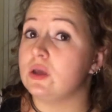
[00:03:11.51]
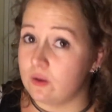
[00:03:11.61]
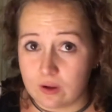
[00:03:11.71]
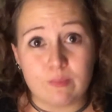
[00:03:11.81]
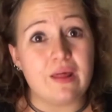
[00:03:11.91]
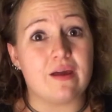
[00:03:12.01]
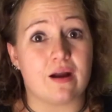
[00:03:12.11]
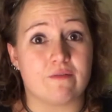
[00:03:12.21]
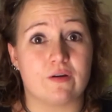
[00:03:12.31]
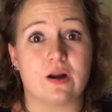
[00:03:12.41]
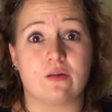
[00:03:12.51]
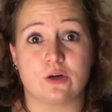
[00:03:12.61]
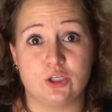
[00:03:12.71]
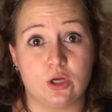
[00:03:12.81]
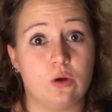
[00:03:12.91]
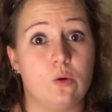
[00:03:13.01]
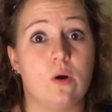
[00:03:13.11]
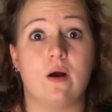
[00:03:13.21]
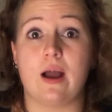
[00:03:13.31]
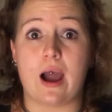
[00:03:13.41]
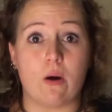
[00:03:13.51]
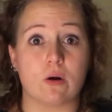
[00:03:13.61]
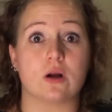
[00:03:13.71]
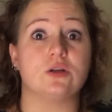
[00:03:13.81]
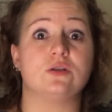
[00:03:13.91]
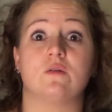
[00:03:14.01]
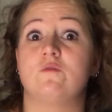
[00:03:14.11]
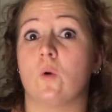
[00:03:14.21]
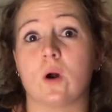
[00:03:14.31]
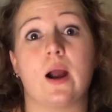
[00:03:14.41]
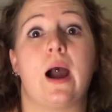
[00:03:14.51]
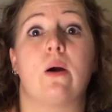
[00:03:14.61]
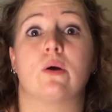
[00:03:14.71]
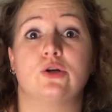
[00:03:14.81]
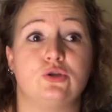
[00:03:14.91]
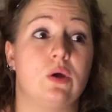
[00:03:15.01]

you could be there for another two hours, four hours.